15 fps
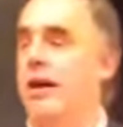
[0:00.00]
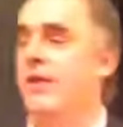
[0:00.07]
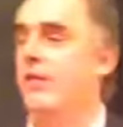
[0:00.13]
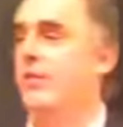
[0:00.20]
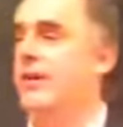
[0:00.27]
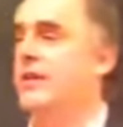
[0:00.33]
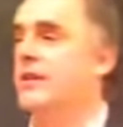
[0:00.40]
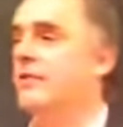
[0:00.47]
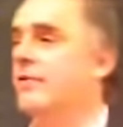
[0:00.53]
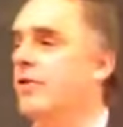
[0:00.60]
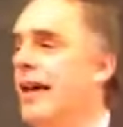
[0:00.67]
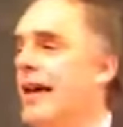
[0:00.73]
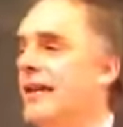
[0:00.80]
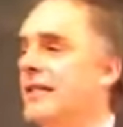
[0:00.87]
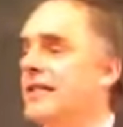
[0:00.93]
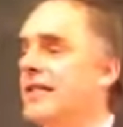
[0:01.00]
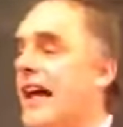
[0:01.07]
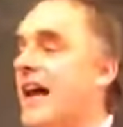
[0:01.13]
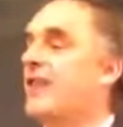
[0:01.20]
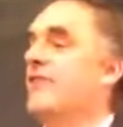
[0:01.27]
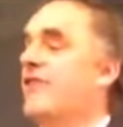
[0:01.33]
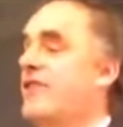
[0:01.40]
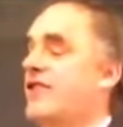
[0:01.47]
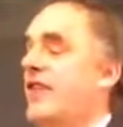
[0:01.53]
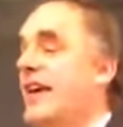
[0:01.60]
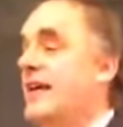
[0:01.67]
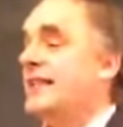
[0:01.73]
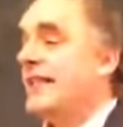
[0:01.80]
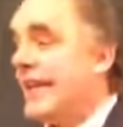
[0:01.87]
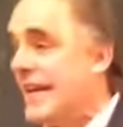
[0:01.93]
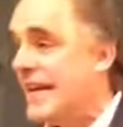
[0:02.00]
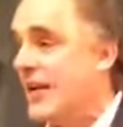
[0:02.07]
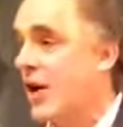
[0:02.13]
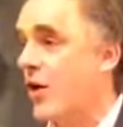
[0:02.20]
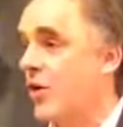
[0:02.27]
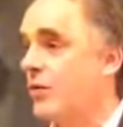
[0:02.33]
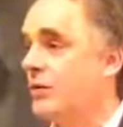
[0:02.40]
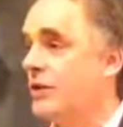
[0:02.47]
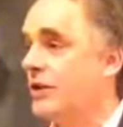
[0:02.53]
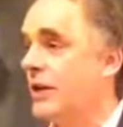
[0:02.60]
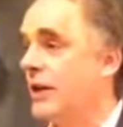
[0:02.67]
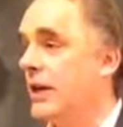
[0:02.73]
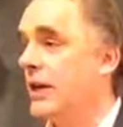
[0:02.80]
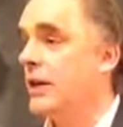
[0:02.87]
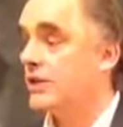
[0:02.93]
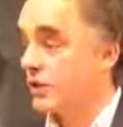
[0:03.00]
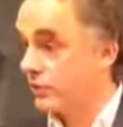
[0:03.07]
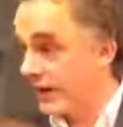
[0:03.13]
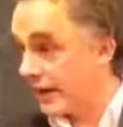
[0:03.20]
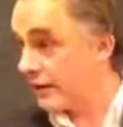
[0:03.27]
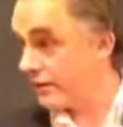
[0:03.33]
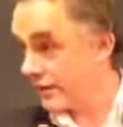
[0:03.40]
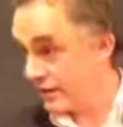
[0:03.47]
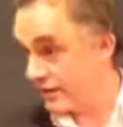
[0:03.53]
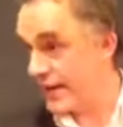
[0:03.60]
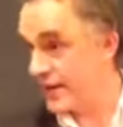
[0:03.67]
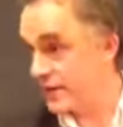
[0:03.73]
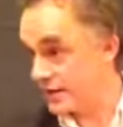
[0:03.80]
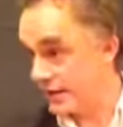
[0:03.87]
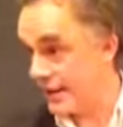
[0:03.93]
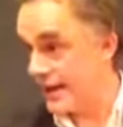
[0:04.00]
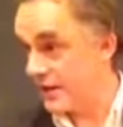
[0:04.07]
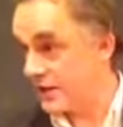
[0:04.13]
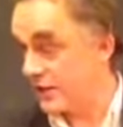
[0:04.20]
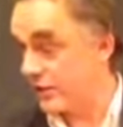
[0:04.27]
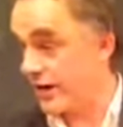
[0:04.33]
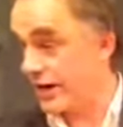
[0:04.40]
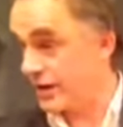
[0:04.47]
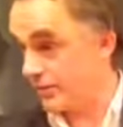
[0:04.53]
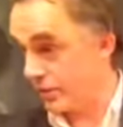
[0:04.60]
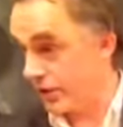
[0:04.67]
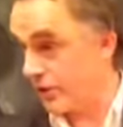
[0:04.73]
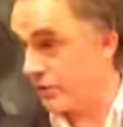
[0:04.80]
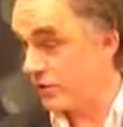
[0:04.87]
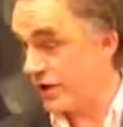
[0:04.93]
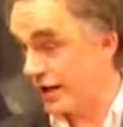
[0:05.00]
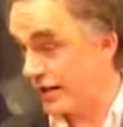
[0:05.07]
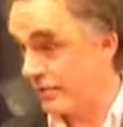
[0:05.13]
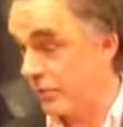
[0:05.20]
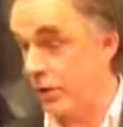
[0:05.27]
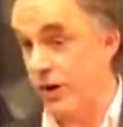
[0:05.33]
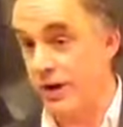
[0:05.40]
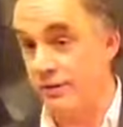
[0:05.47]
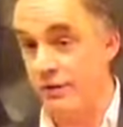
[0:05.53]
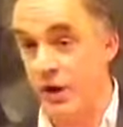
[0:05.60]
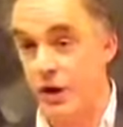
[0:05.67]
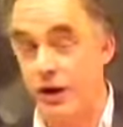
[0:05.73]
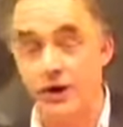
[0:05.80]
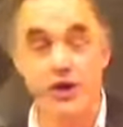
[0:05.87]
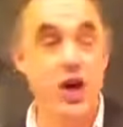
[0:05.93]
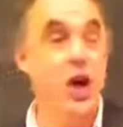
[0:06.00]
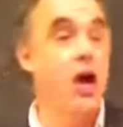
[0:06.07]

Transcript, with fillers: And the reason for that is none of the things he knows, so none of the things that history has produced as a body of knowledge,